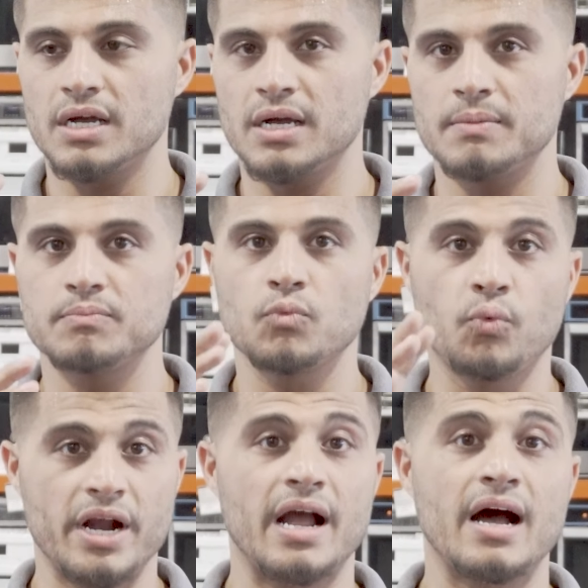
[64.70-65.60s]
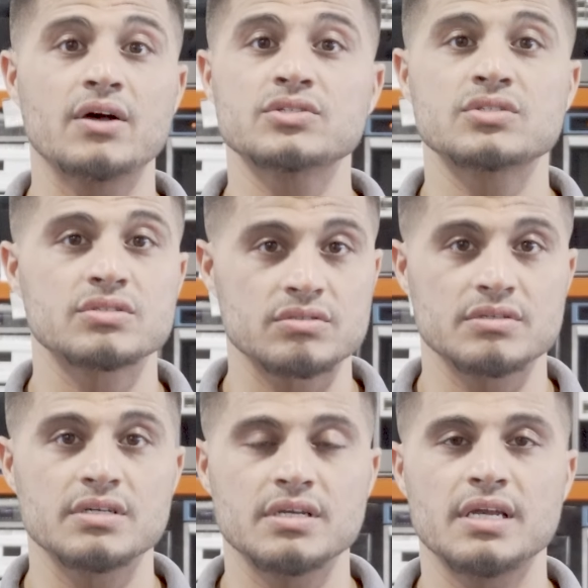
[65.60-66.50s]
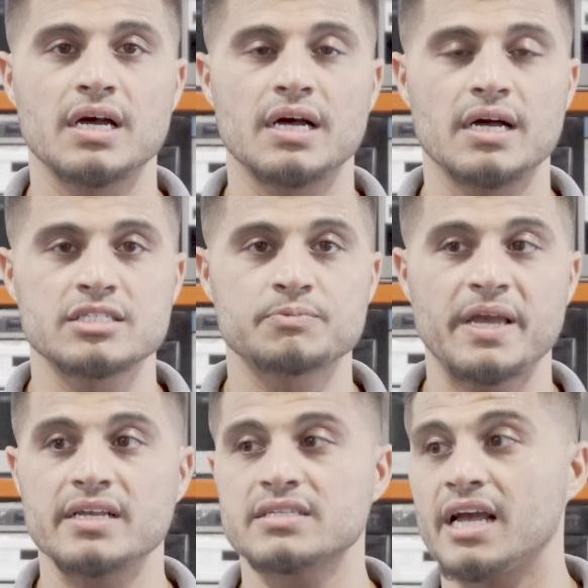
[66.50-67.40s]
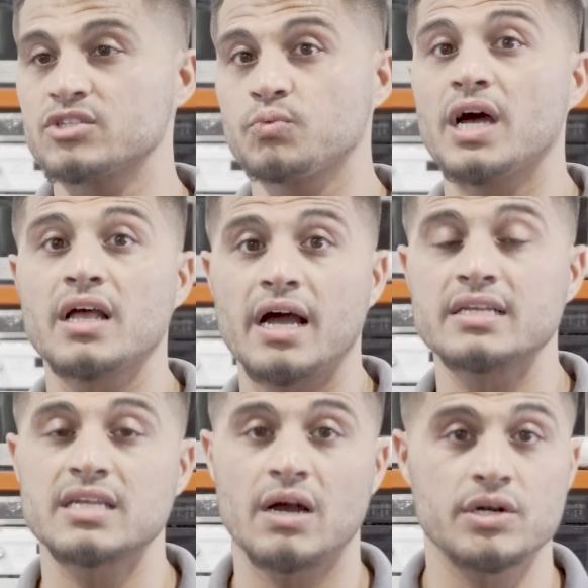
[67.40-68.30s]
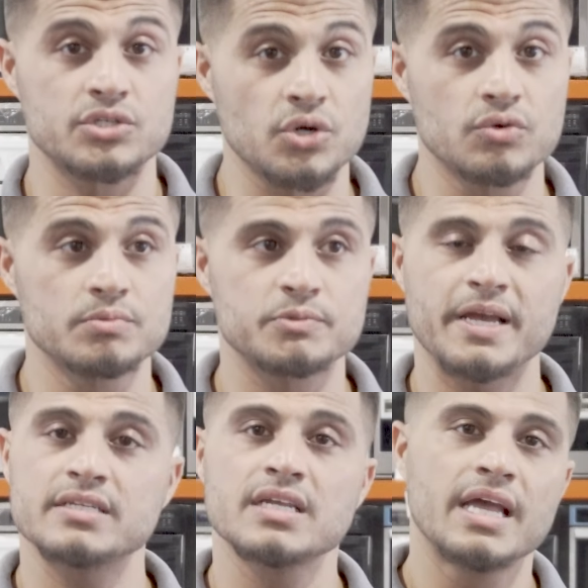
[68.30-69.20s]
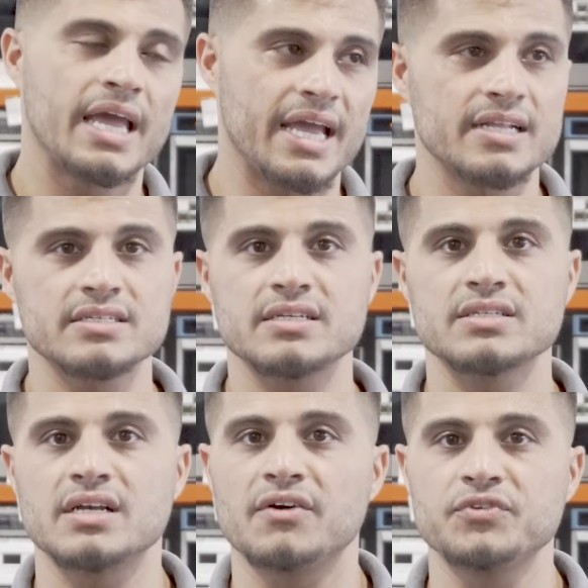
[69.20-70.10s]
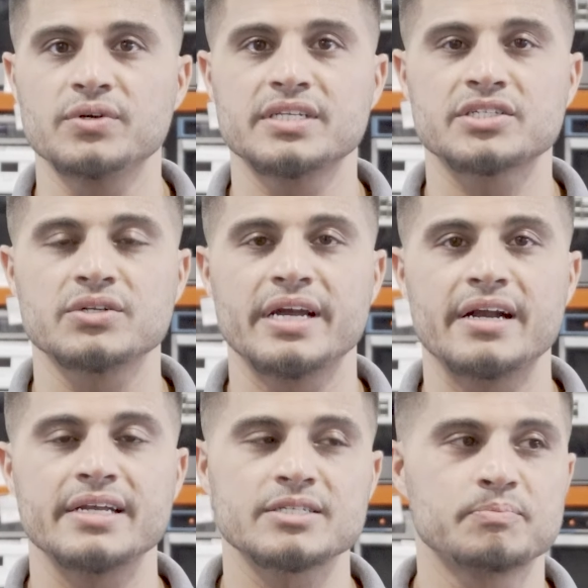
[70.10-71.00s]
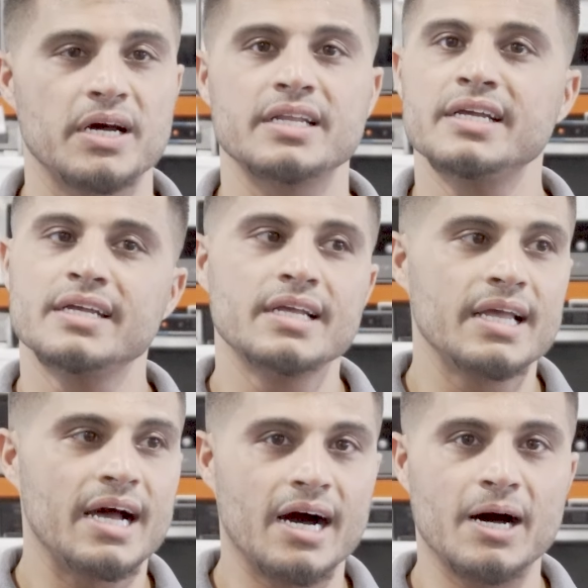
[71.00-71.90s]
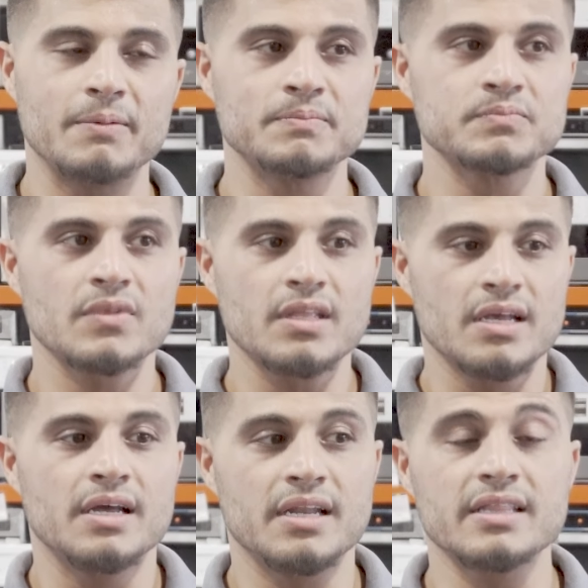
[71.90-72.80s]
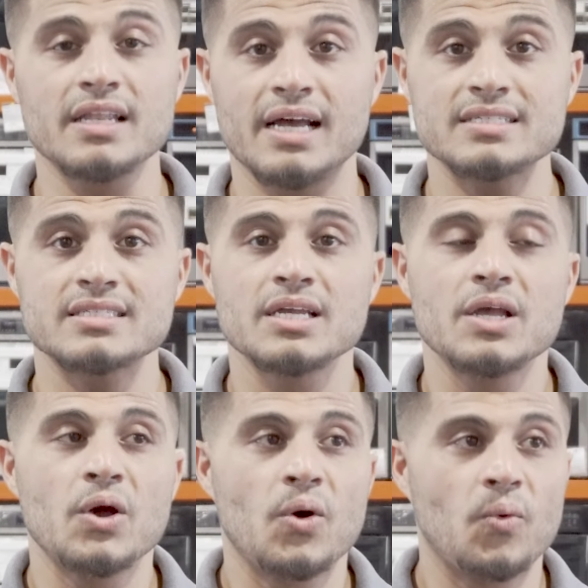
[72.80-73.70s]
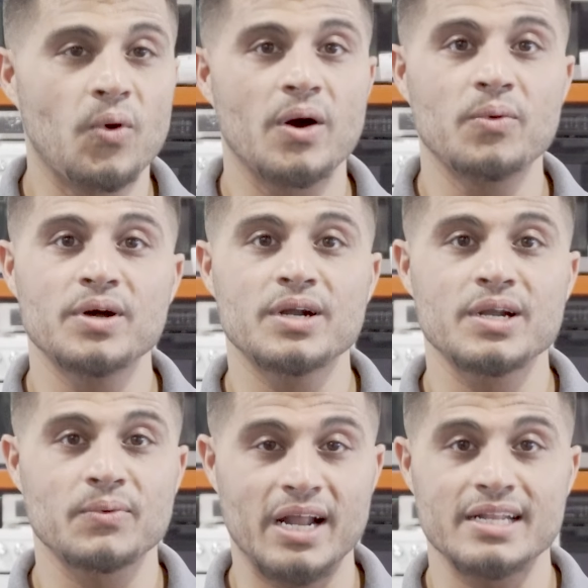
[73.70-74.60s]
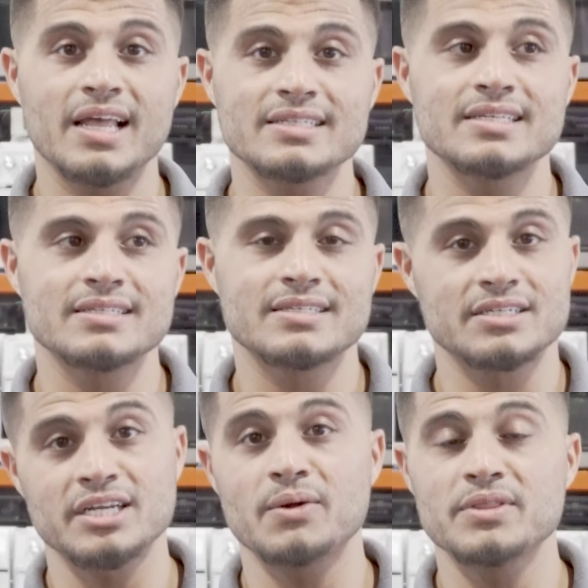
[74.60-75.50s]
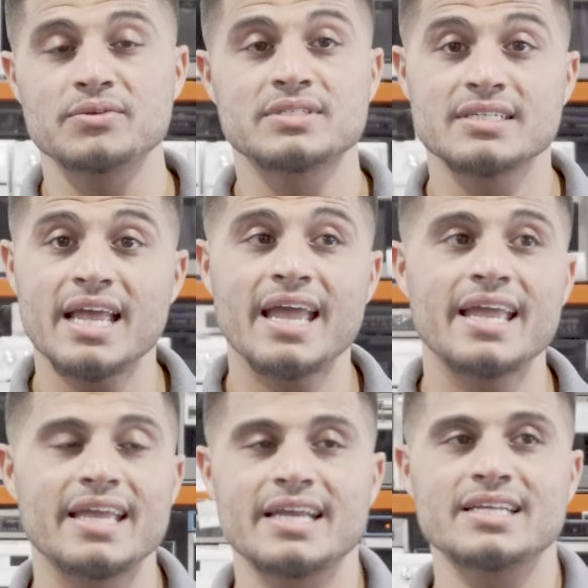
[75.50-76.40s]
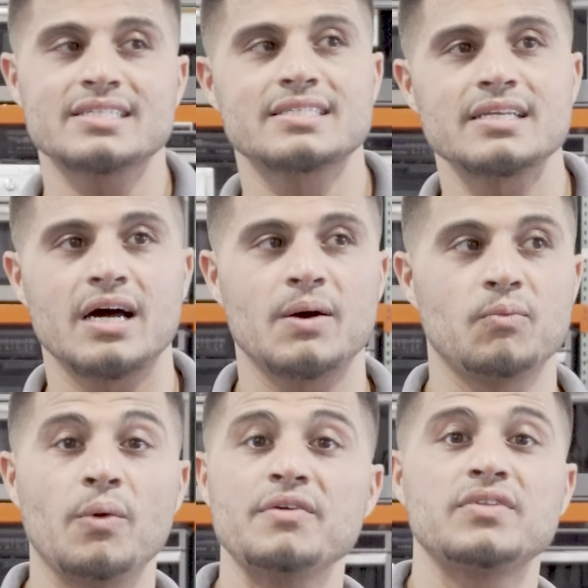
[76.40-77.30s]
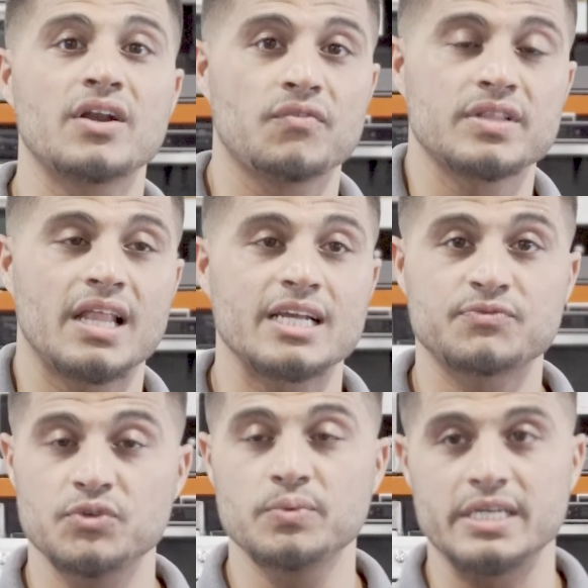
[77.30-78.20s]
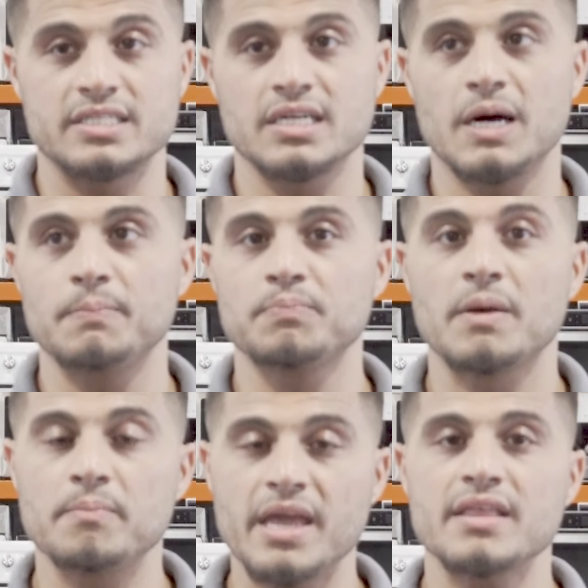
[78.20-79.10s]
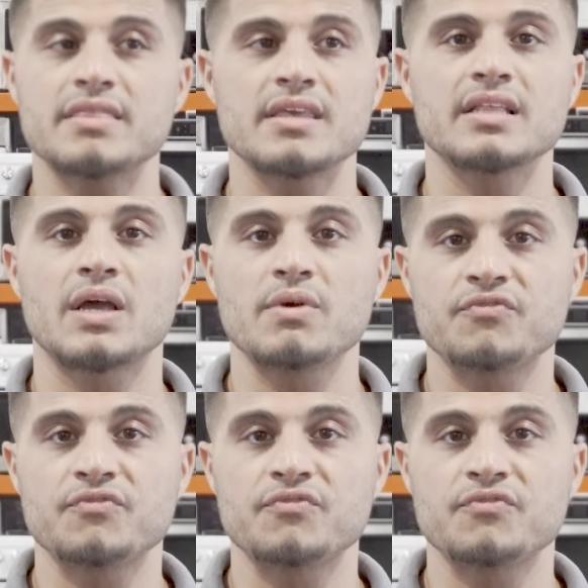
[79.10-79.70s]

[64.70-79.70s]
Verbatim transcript: um, warehouse uh, space as well as our showroom space and a few additional areas. But um, nonetheless, what, we're, what I'd like to, to share with you today is uh, what we've done over the last few weeks. Um, the main thing that we